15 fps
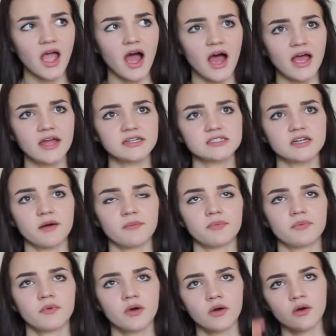I ended
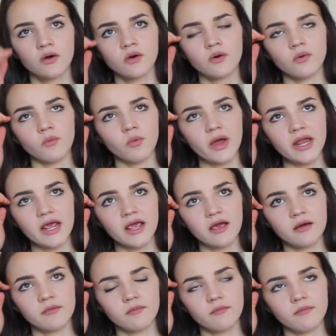up
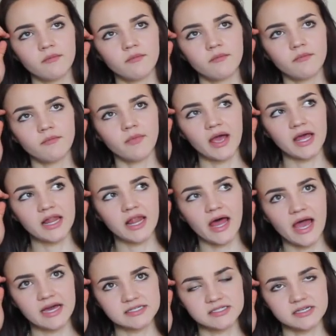winning my
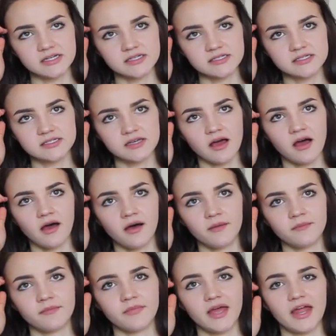classes,
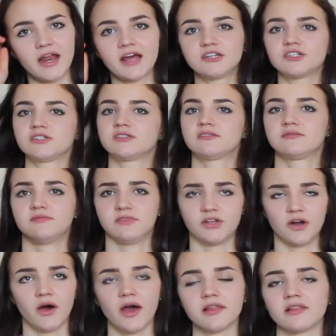and I just, you
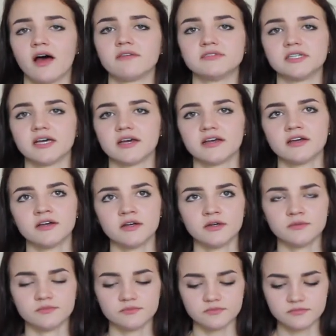know, I loved it.
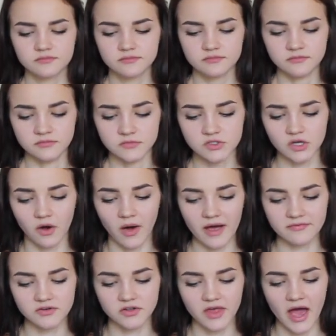So
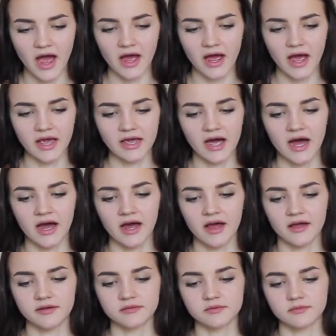after that, I
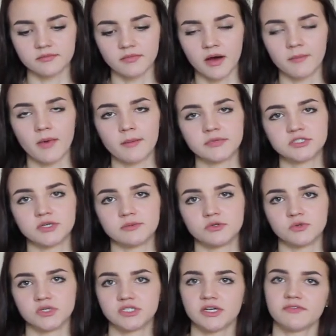got a membership
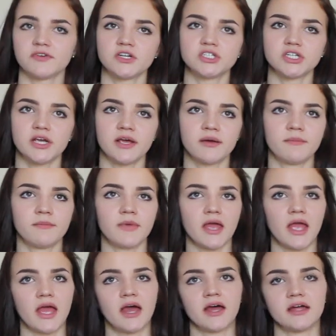to a different gym,
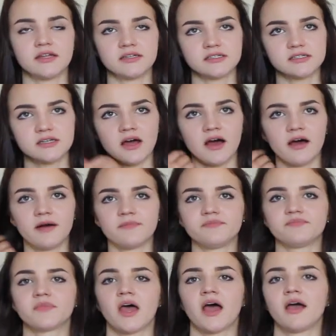and
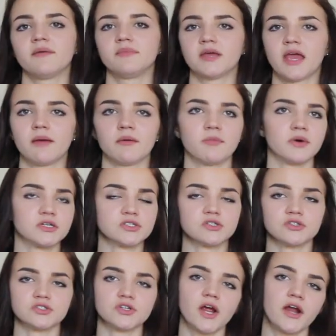I became a
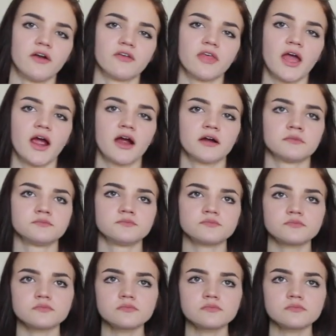personal trainer there.